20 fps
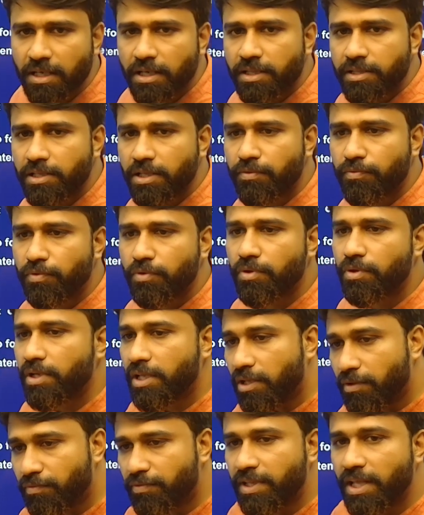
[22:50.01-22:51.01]
Therefore,
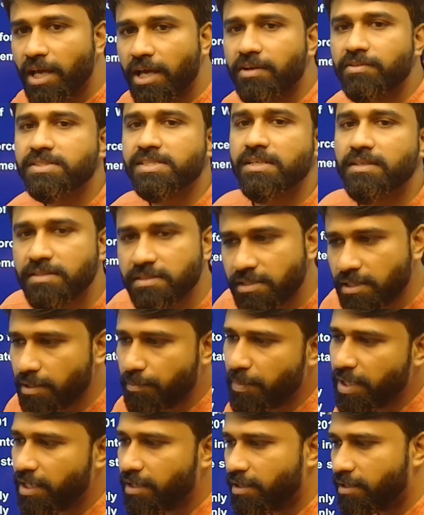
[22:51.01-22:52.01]
if they are
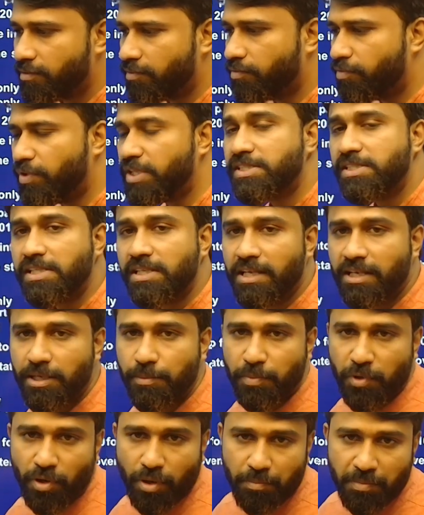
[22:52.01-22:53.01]
facing any
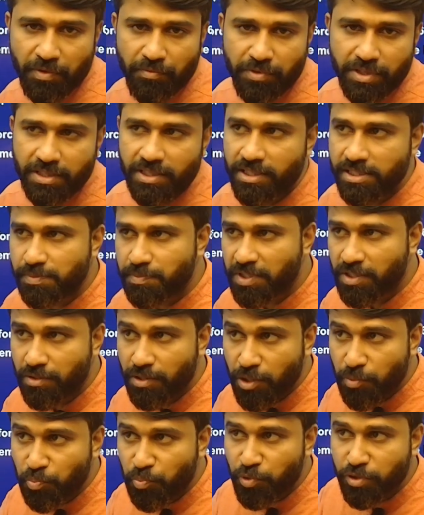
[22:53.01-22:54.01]
problem with respect to
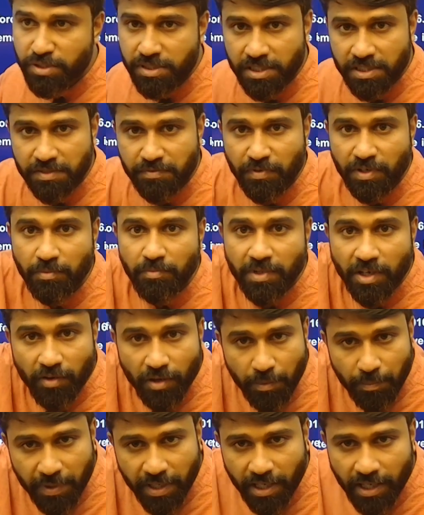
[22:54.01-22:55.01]
import surge from
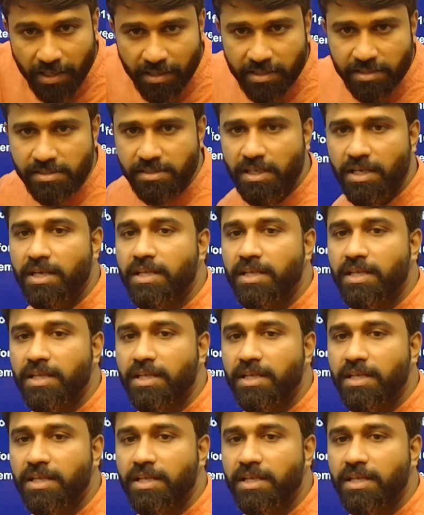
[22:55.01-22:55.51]
developed countries,